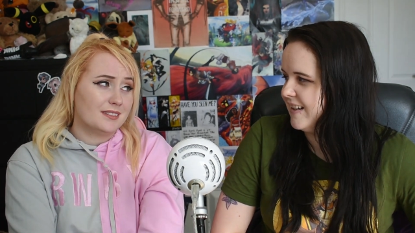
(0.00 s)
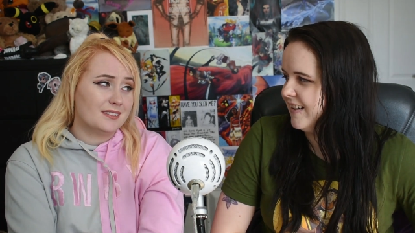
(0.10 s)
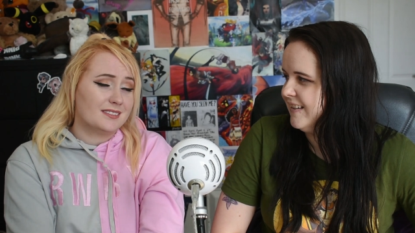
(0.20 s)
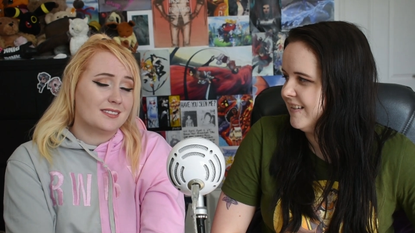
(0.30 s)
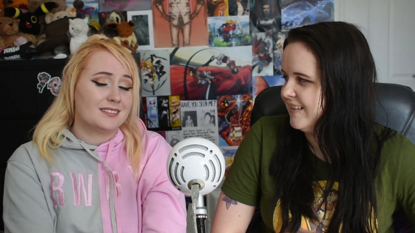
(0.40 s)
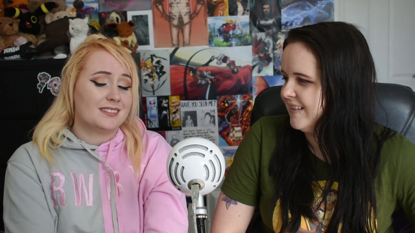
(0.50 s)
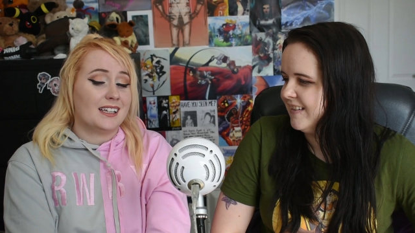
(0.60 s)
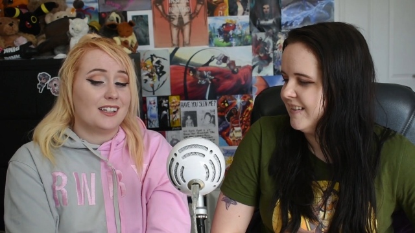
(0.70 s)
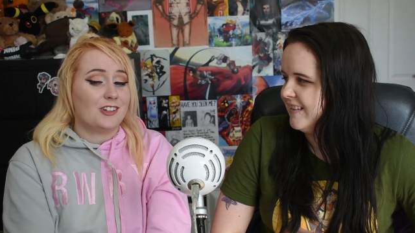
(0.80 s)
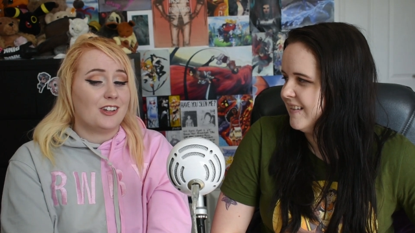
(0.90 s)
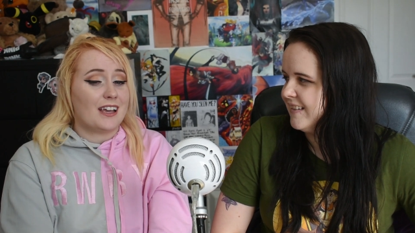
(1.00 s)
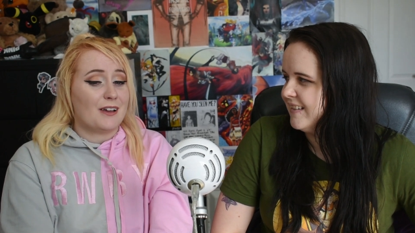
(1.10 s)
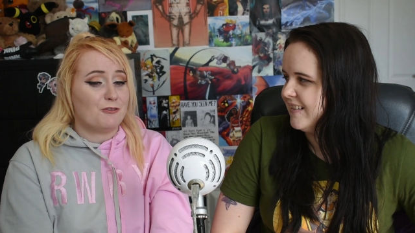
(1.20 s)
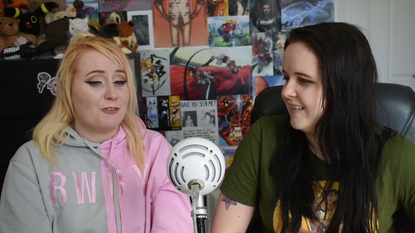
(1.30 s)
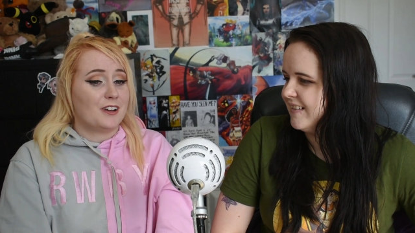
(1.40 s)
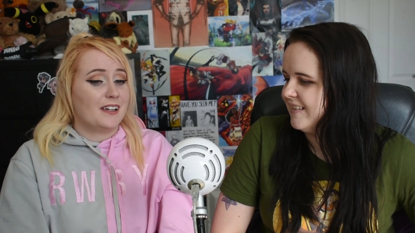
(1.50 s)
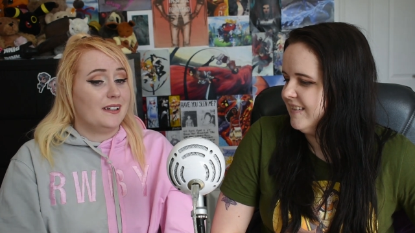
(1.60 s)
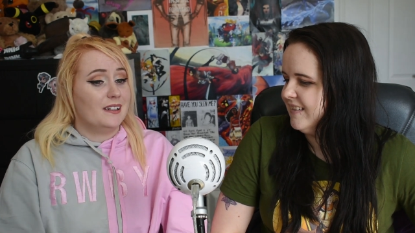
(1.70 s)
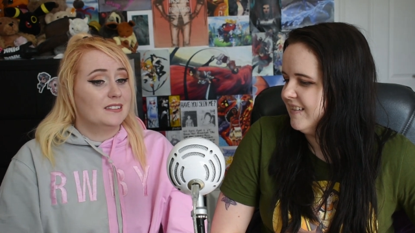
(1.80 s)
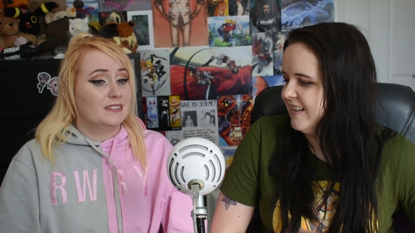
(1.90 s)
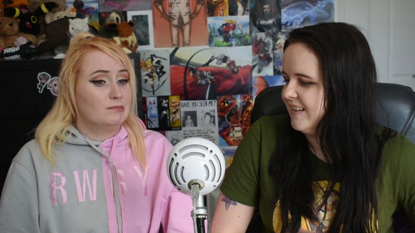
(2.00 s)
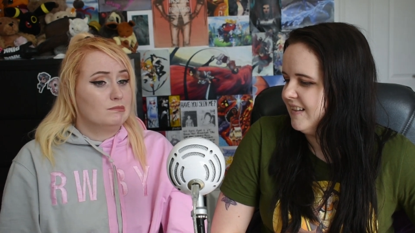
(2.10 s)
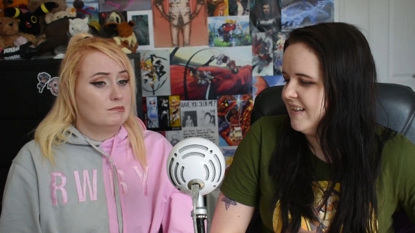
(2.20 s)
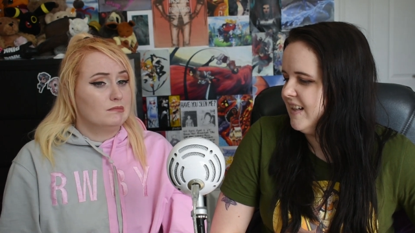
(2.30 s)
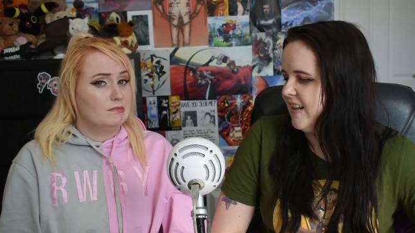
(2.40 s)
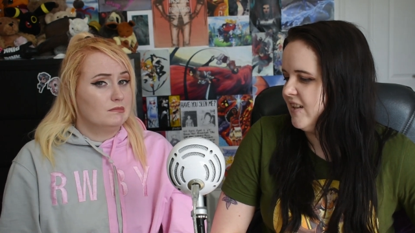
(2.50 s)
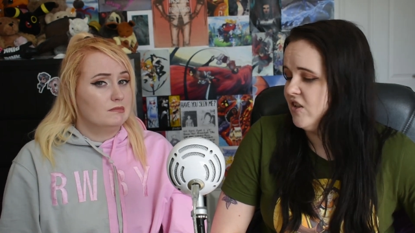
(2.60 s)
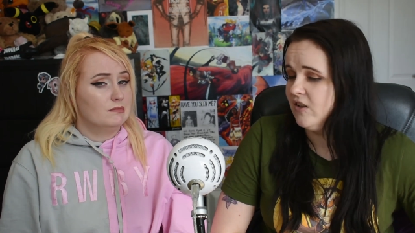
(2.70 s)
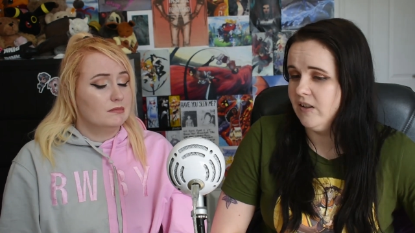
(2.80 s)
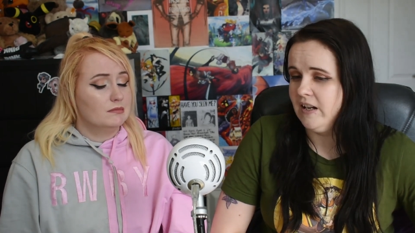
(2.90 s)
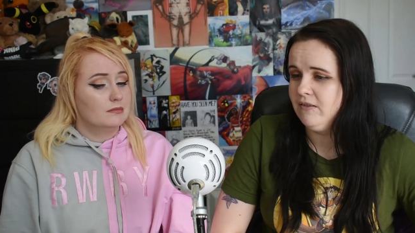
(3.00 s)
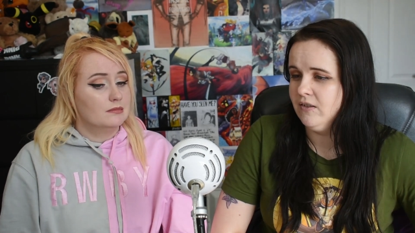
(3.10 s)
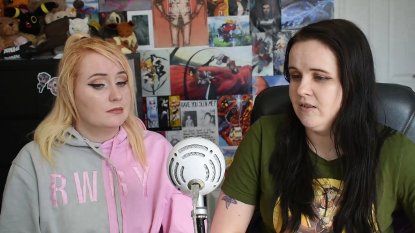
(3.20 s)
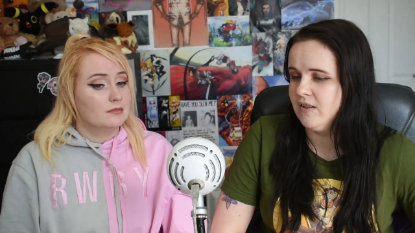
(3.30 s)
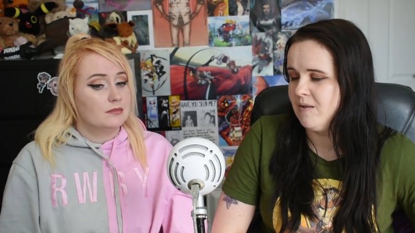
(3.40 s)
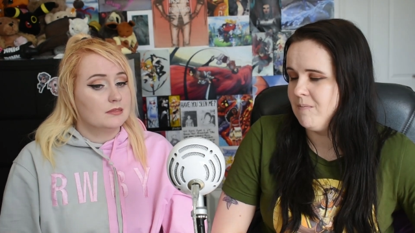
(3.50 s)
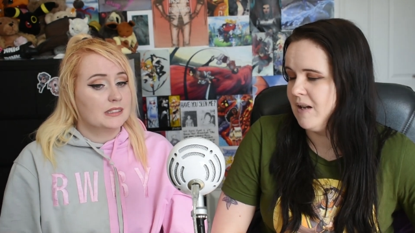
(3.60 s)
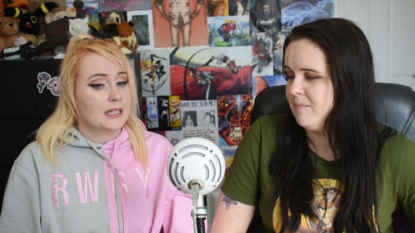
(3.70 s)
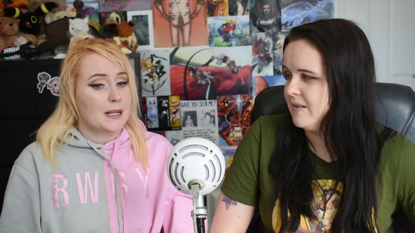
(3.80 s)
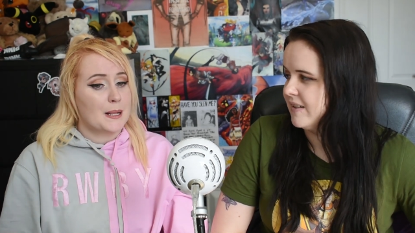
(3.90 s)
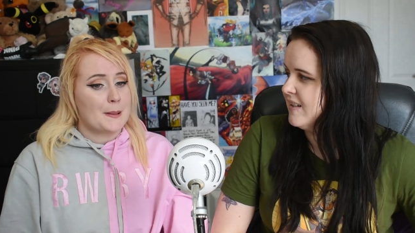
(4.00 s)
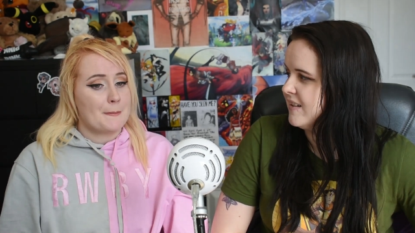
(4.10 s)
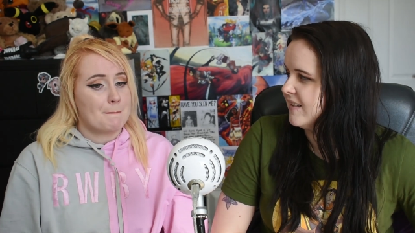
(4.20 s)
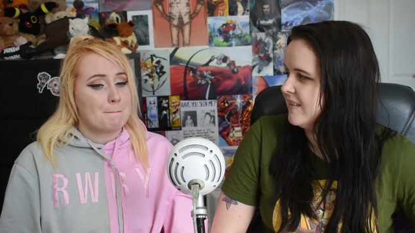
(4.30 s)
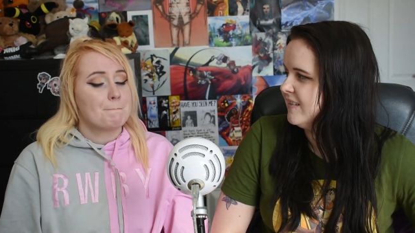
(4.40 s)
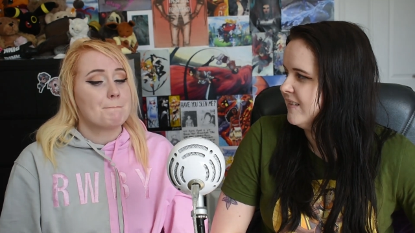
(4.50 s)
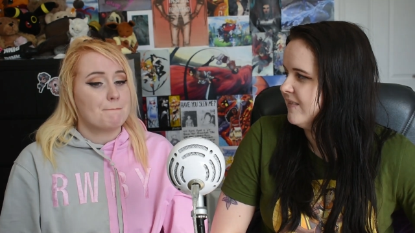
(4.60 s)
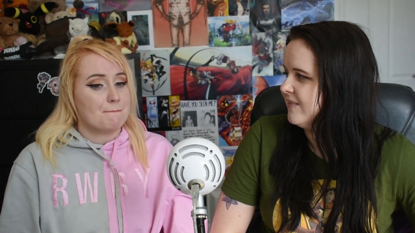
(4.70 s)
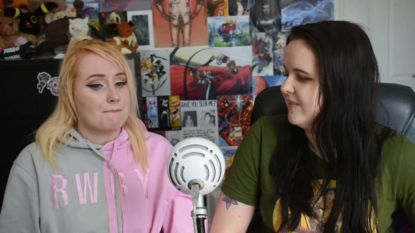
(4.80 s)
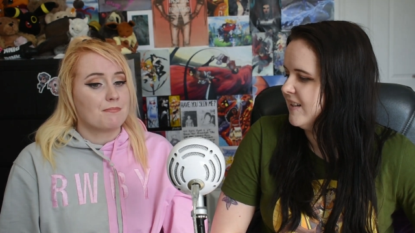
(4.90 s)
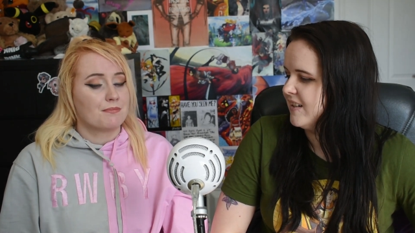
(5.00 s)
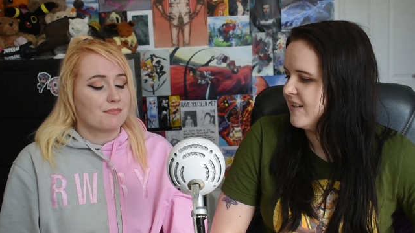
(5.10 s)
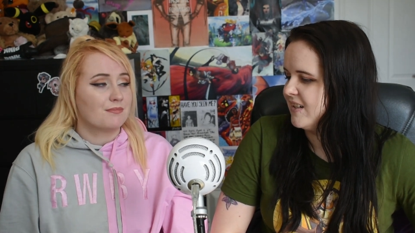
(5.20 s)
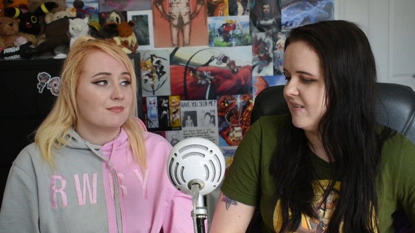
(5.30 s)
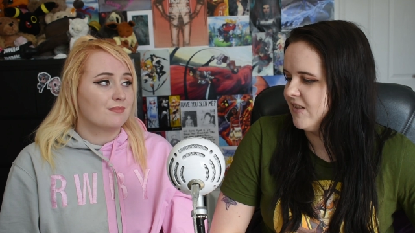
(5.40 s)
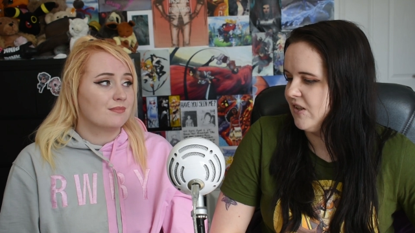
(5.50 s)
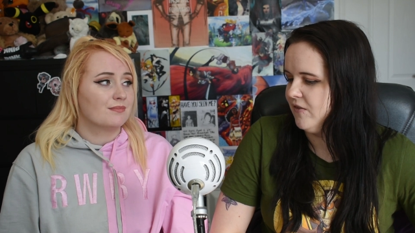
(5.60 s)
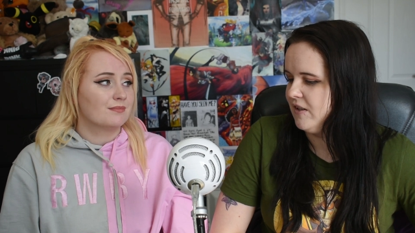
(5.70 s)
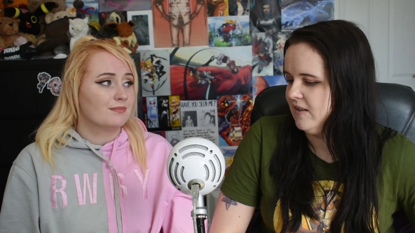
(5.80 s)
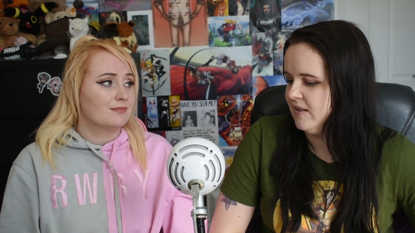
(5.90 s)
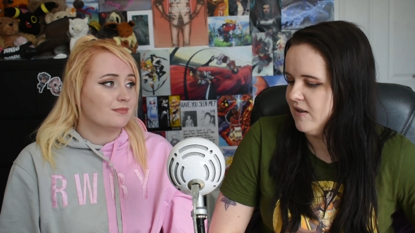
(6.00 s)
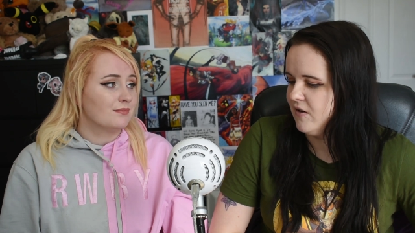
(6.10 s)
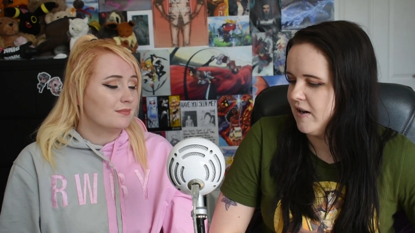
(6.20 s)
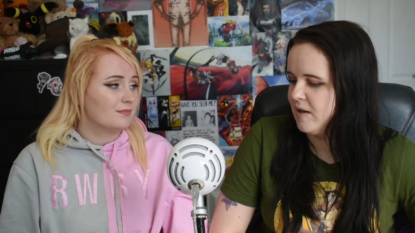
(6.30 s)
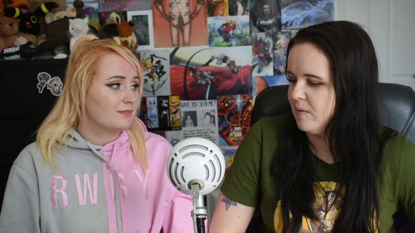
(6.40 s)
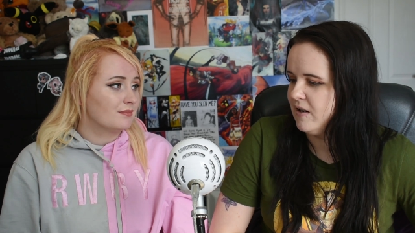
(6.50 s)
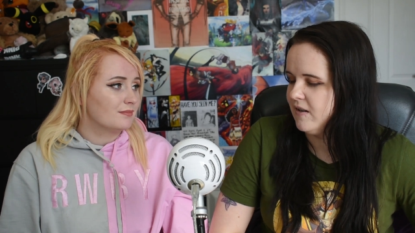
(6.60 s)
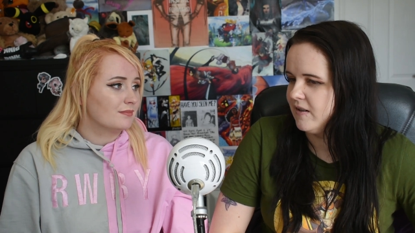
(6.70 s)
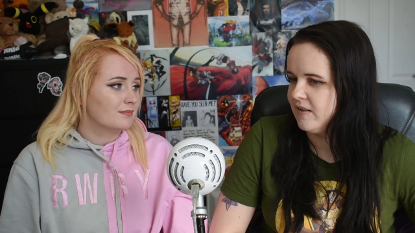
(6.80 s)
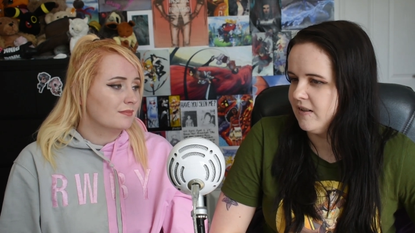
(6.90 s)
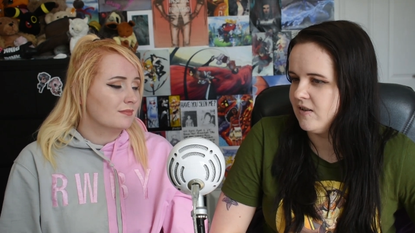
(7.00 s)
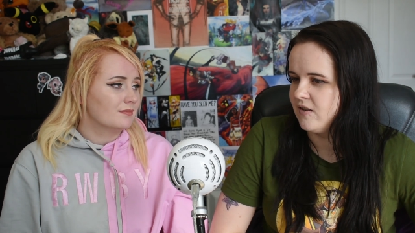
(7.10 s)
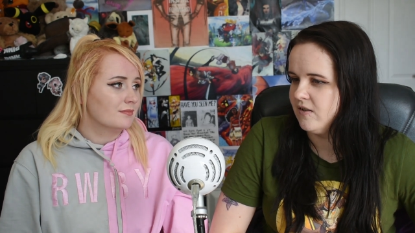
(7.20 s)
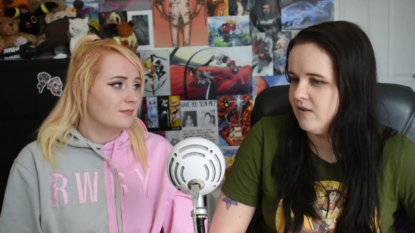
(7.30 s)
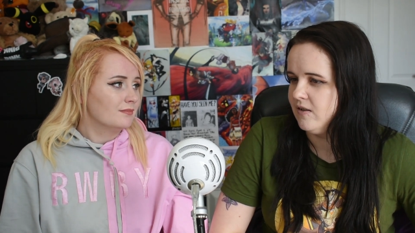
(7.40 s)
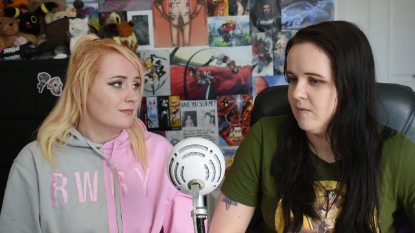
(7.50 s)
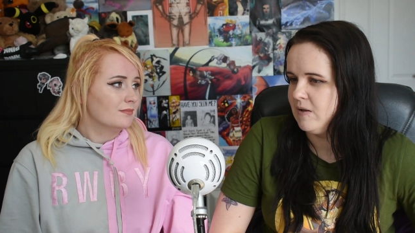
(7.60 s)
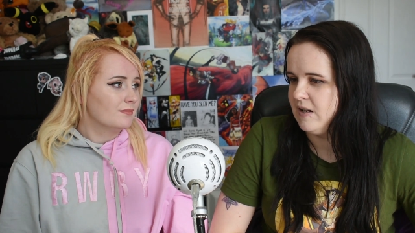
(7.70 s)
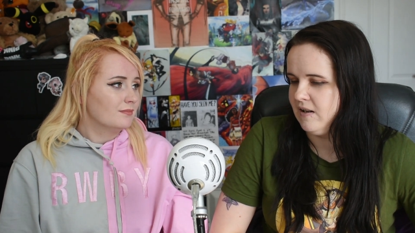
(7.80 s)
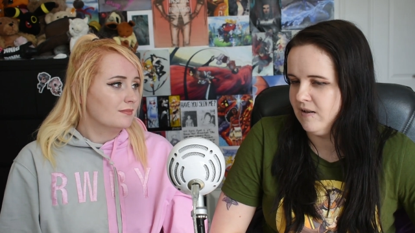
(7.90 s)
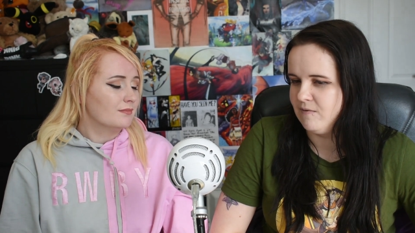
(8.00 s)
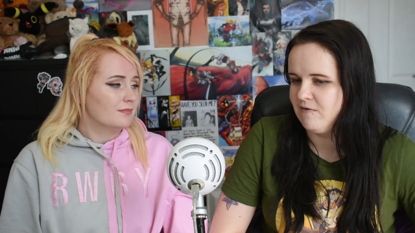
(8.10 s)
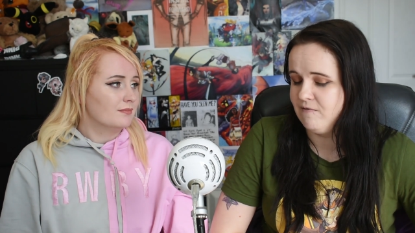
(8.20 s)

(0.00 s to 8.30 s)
Speaker 1: yeah like she can't fight
Speaker 2: yeah, and she left her in such a bad position, mm-hmm. which was obviously an incredibly hard decision to make. And